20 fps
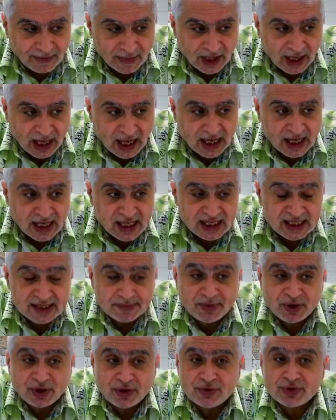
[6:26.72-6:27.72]

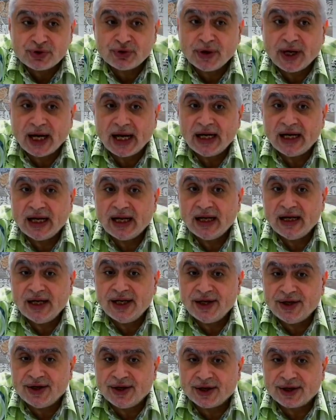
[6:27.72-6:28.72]
spiritual leader,
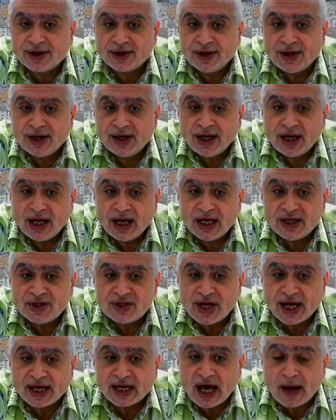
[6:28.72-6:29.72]
Sheikh
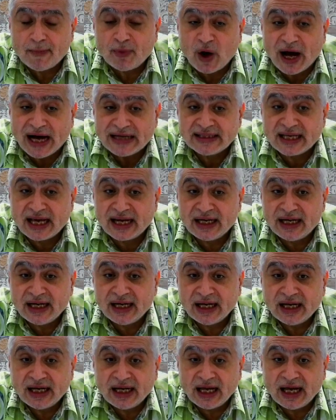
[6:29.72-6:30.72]
Abu Hassan
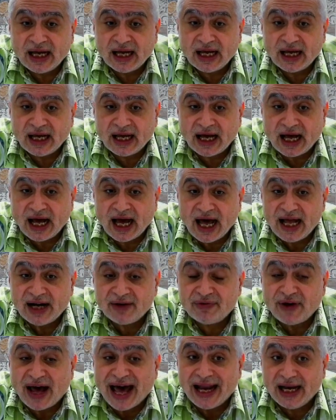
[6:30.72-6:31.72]
Arif
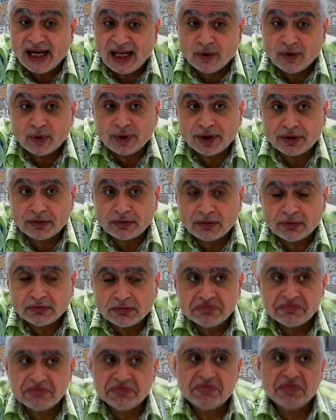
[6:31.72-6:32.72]
Halawi.
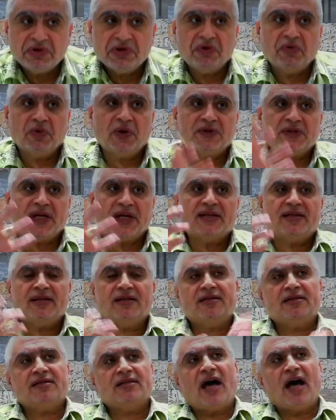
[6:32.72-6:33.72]
He was at this
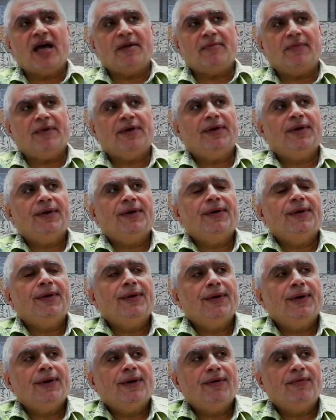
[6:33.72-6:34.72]
time
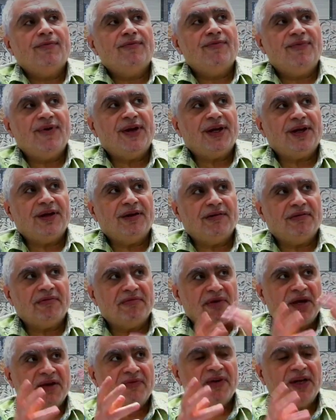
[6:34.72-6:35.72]
a very
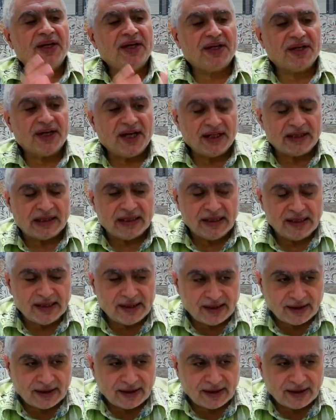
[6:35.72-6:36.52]
great leader,